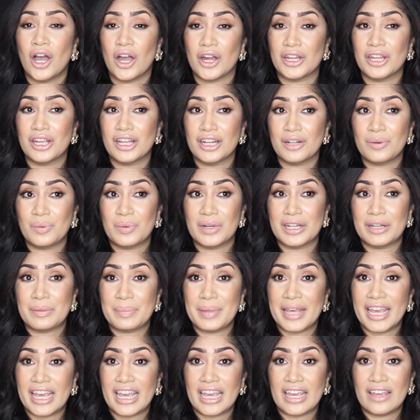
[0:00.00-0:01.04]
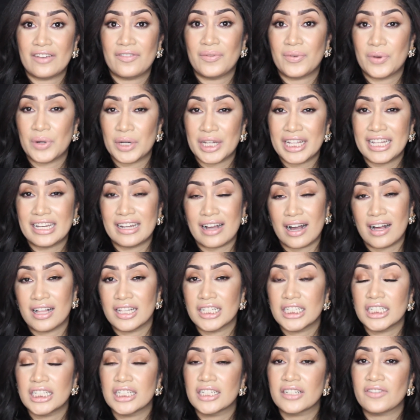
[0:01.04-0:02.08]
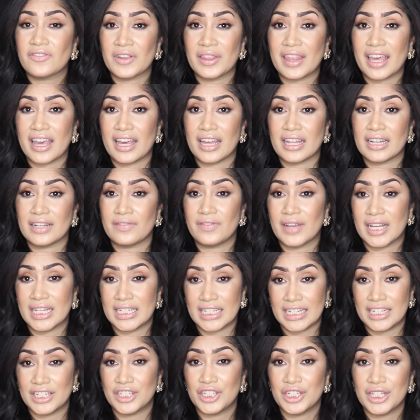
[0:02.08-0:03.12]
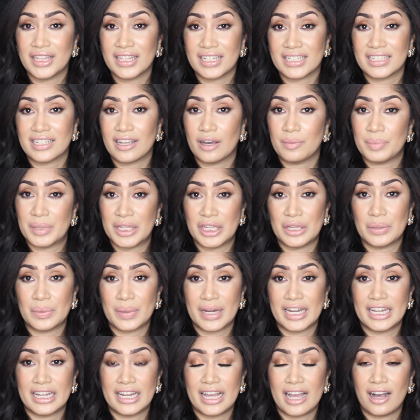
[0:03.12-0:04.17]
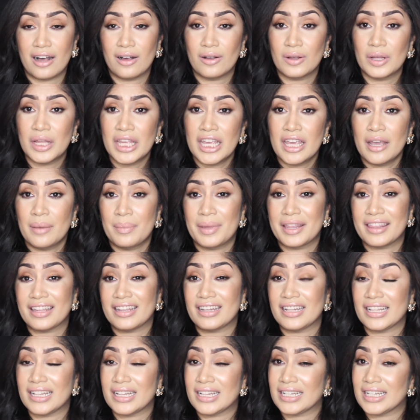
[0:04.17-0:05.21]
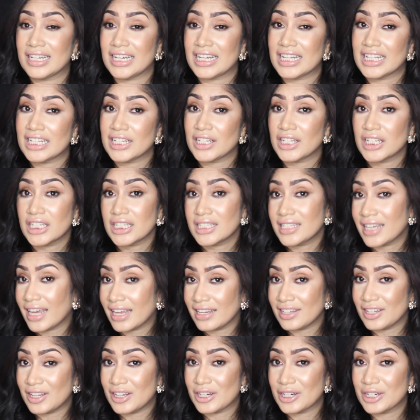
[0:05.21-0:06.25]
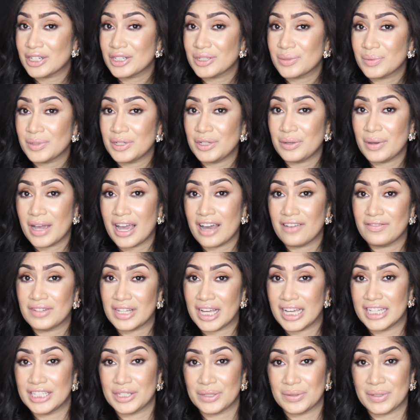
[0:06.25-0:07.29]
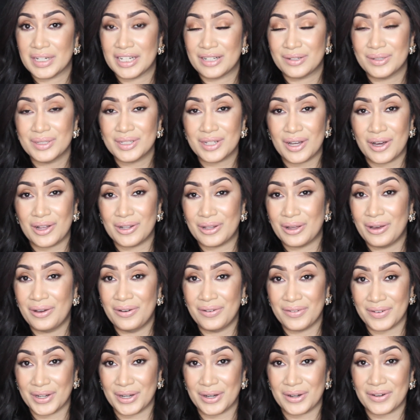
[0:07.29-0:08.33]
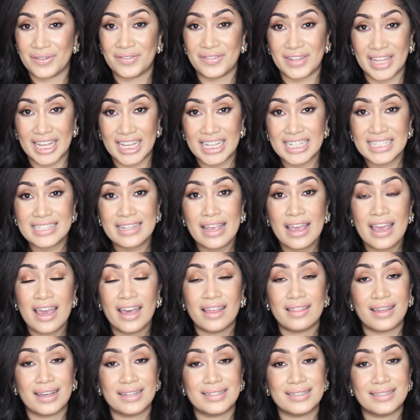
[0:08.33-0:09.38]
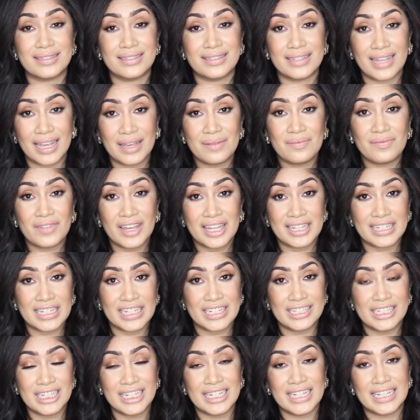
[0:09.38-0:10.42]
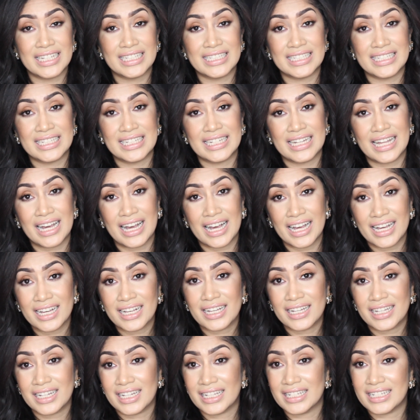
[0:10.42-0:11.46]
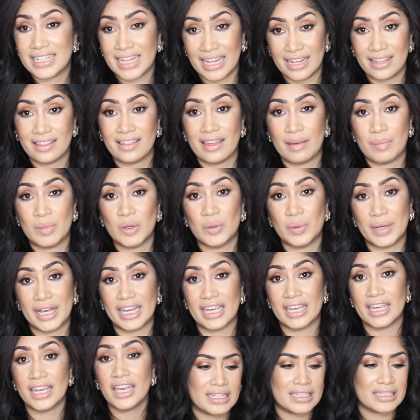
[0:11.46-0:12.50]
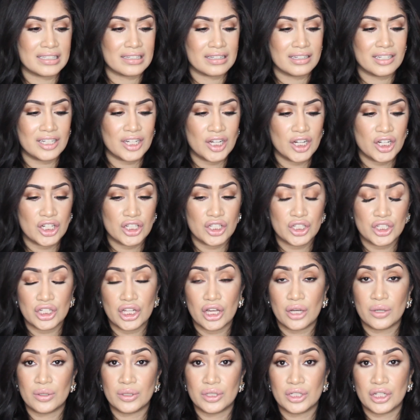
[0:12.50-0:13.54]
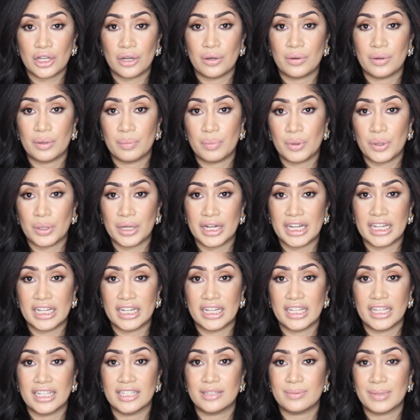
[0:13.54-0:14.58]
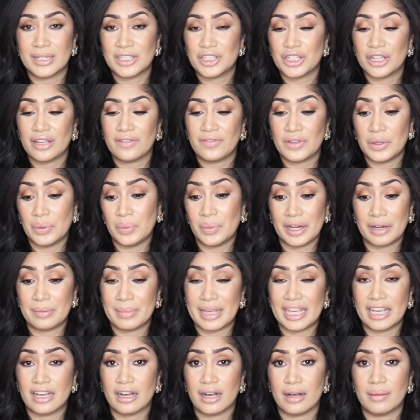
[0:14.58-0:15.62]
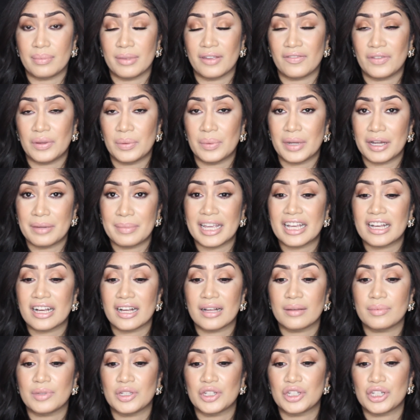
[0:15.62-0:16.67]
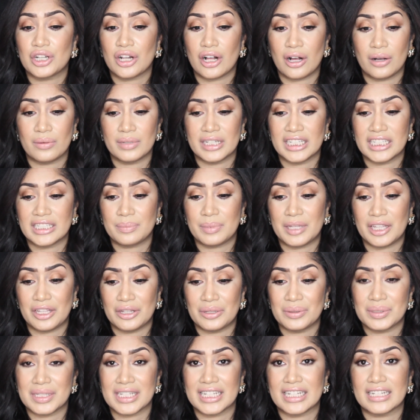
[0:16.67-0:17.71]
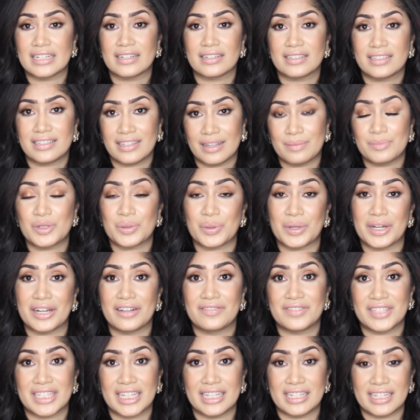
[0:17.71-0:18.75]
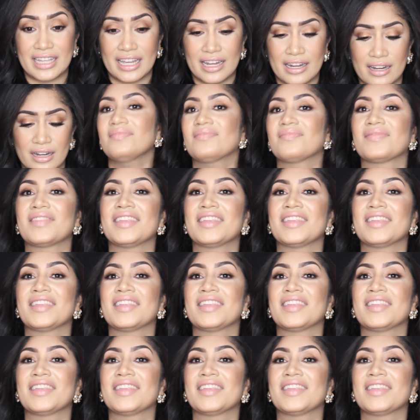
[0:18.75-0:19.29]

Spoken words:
Are you going to want to pay $40 for that foundation that's helping you right now, but then in 10 years when you have lines and wrinkles all over your face, that same foundation is not gonna take them away? Like, skincare is so important, especially if you wear makeup. If you wear makeup, you should always be using some sort of skincare.